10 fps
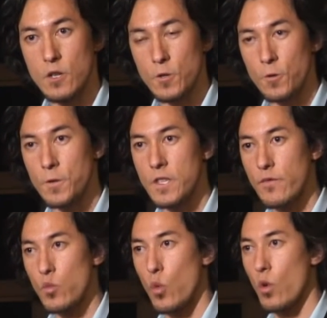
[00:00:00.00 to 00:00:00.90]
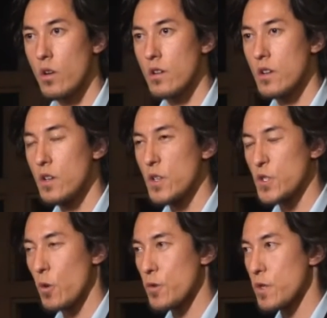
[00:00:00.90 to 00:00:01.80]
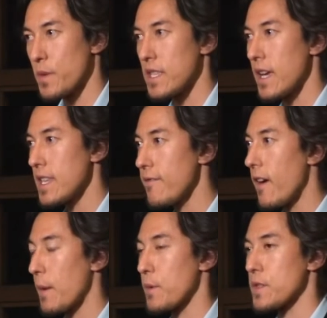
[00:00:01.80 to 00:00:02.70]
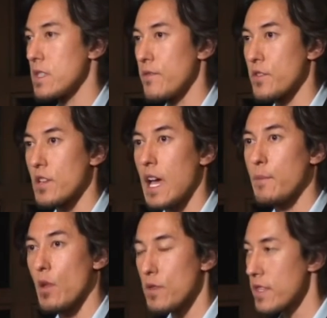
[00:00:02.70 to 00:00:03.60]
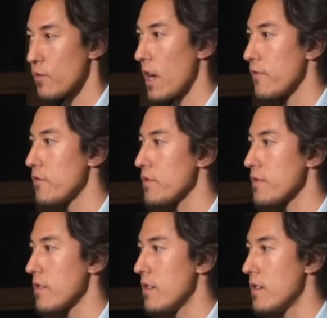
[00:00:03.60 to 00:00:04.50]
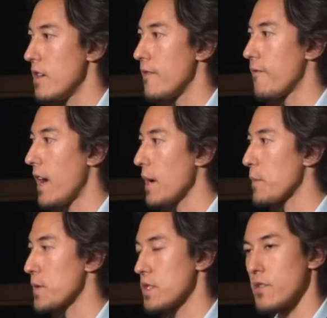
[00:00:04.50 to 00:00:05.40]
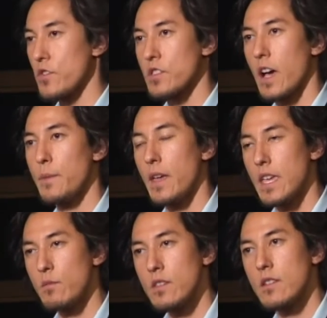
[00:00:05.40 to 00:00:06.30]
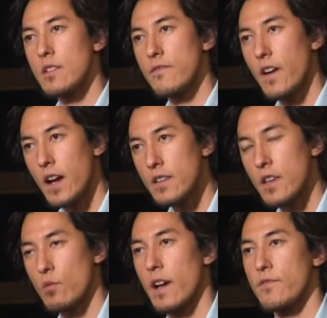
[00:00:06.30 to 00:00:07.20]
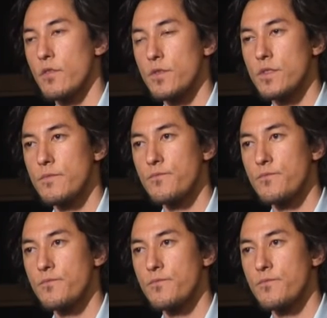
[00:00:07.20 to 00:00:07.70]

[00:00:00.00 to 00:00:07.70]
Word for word: During the Civil War, soldiers spent 95% of their time loading their rifles and 5% of their time aiming and firing their rifles.